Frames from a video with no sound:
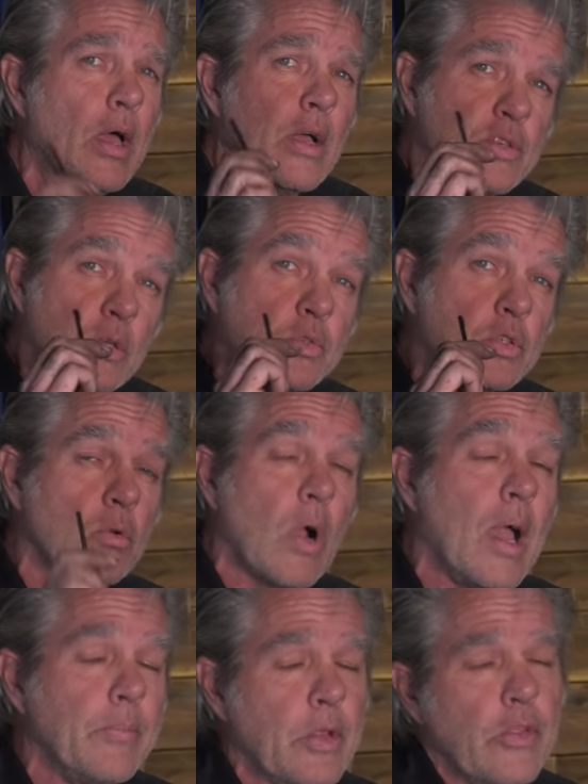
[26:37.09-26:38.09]

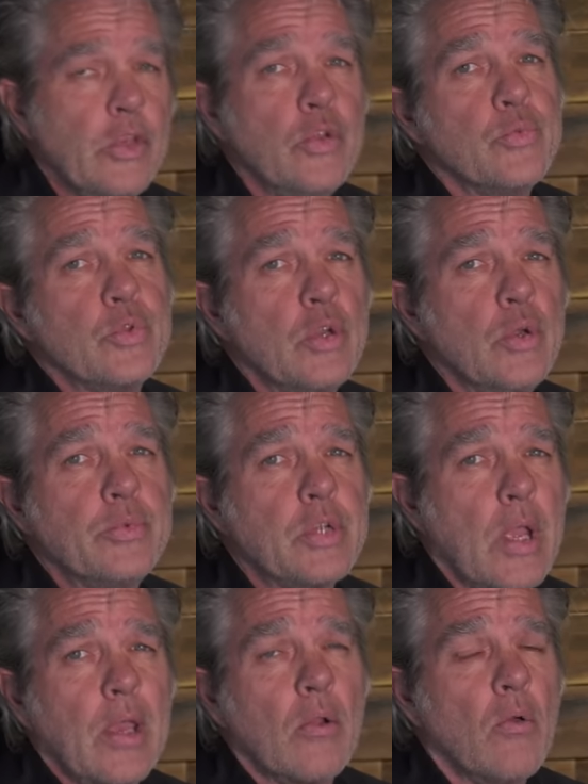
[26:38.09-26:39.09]
Subscribe to the YouTube
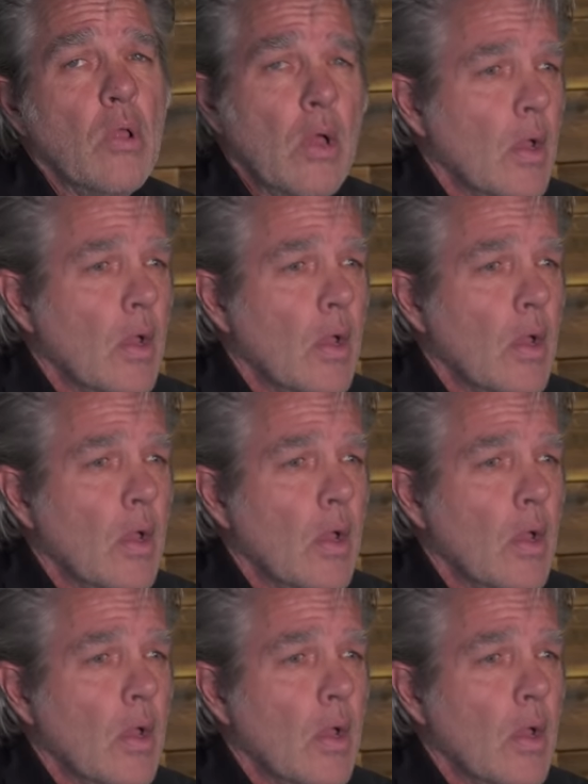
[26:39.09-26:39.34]
channel